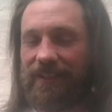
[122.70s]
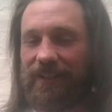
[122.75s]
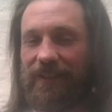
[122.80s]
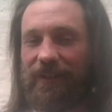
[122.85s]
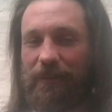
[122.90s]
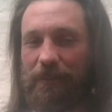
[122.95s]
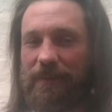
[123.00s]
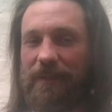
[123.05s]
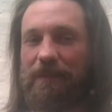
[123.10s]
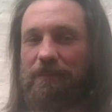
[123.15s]

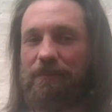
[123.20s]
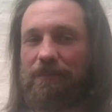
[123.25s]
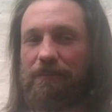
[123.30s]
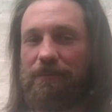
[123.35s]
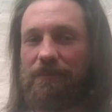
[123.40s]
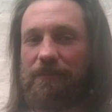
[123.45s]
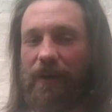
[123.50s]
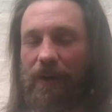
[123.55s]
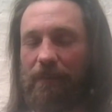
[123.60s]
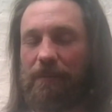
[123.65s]
I'll be
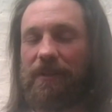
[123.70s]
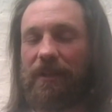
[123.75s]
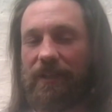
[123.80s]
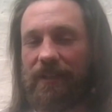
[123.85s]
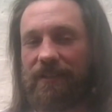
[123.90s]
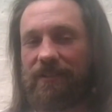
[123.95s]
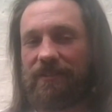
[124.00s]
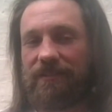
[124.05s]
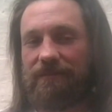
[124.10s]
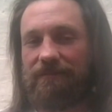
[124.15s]

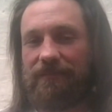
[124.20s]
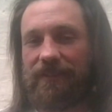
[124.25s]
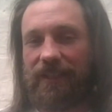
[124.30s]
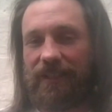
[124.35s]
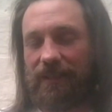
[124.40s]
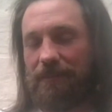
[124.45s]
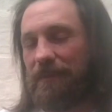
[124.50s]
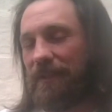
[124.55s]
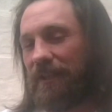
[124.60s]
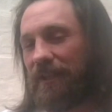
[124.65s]
honest,
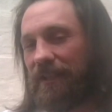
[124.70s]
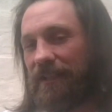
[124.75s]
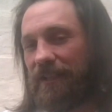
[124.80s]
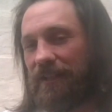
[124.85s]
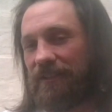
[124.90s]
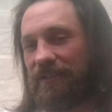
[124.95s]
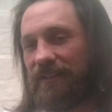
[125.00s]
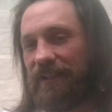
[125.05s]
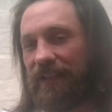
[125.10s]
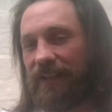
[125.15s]
it can be
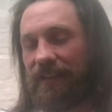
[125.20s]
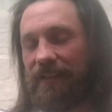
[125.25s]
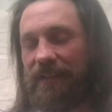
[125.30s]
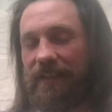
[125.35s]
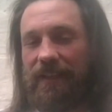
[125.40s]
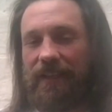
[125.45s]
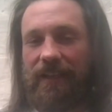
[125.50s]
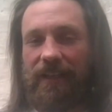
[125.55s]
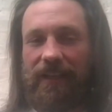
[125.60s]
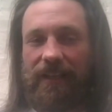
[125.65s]
chaotic.
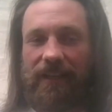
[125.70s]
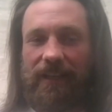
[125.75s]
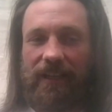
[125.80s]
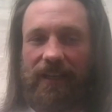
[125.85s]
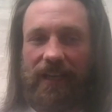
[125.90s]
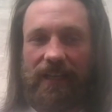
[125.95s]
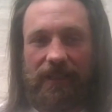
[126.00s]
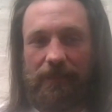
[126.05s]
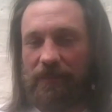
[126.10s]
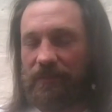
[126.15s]

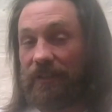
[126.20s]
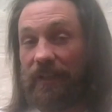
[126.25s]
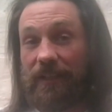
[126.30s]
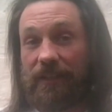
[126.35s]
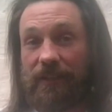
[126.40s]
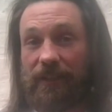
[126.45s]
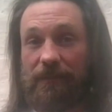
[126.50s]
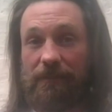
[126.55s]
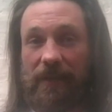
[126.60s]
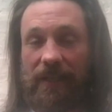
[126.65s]
Any
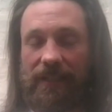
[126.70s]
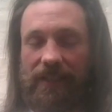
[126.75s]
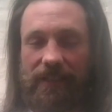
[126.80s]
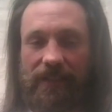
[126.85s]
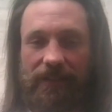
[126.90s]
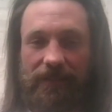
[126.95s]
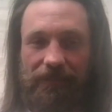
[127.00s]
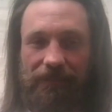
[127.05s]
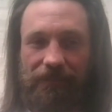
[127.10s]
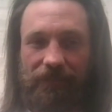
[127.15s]
mistake I
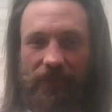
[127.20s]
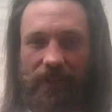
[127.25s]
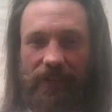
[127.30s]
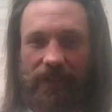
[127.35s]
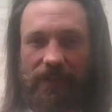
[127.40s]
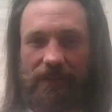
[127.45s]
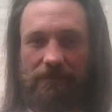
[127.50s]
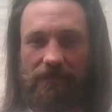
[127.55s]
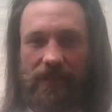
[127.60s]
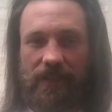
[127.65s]
make
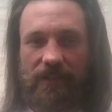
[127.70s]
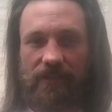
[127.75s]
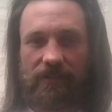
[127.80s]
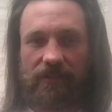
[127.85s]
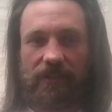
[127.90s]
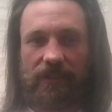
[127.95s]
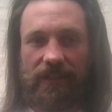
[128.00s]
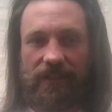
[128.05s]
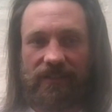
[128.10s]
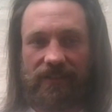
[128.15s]

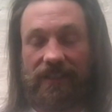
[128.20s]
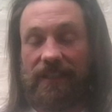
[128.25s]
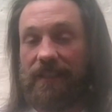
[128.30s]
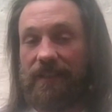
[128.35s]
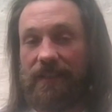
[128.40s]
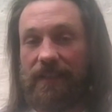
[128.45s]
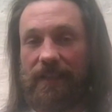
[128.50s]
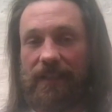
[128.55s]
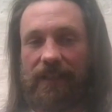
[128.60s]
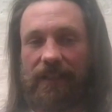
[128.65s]
is
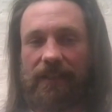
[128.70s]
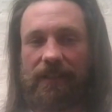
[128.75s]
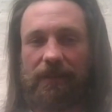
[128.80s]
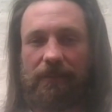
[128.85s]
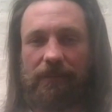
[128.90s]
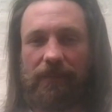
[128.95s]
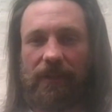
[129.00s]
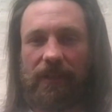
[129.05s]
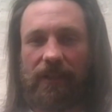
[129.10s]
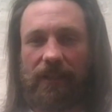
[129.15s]
in there.
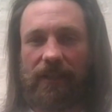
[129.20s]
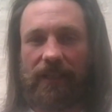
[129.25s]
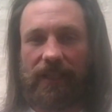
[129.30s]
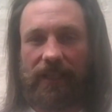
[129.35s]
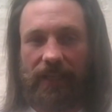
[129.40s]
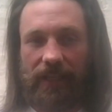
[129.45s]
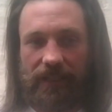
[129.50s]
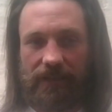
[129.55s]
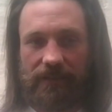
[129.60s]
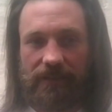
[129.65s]
But
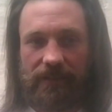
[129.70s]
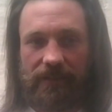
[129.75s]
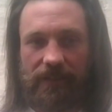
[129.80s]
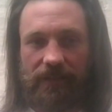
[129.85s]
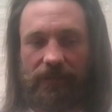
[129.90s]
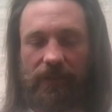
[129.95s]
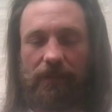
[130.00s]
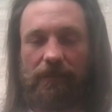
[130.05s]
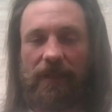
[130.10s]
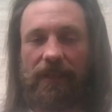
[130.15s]
again,
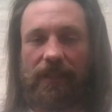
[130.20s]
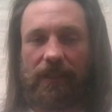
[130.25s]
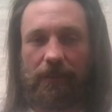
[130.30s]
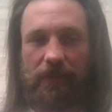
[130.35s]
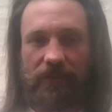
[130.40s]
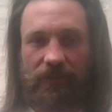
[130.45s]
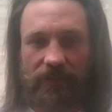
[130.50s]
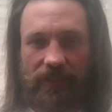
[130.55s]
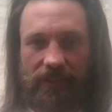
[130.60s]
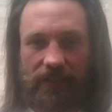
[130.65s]
if I make a
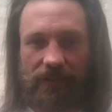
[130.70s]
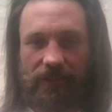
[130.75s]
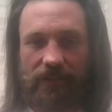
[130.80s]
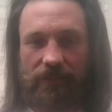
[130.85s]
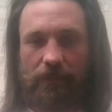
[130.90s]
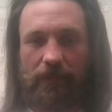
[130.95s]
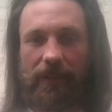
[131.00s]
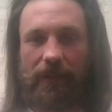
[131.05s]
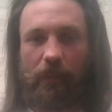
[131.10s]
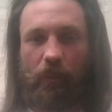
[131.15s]
mistake, I'll
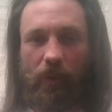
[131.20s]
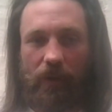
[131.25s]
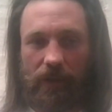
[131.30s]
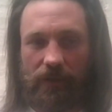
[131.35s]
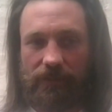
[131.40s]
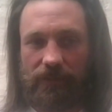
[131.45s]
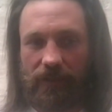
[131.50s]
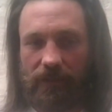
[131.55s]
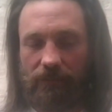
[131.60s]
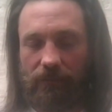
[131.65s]
explain what
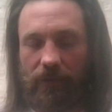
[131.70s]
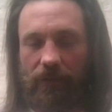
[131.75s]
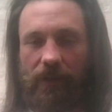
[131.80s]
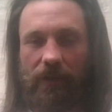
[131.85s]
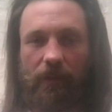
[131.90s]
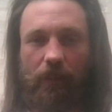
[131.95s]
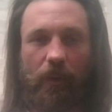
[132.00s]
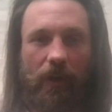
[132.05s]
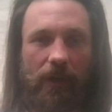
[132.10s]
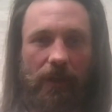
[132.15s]
I've done
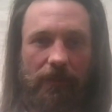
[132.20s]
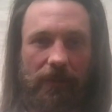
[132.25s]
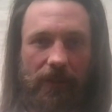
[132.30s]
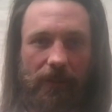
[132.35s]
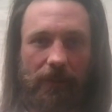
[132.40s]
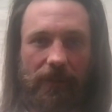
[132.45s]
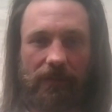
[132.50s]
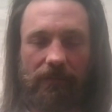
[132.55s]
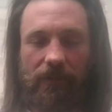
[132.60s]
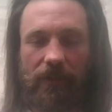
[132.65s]
wrong, why I'm
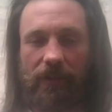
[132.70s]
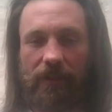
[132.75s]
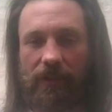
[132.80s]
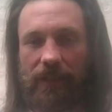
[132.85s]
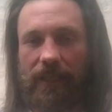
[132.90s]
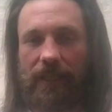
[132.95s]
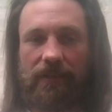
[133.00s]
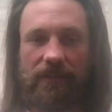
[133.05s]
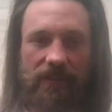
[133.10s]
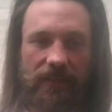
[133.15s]
doing it wrong,
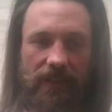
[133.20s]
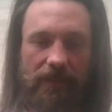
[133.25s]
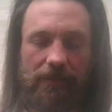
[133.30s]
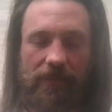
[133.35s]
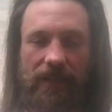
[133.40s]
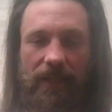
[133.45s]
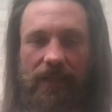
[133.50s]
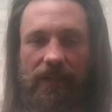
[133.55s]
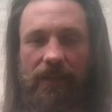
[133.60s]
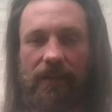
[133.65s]
and how to get
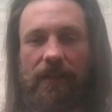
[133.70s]
back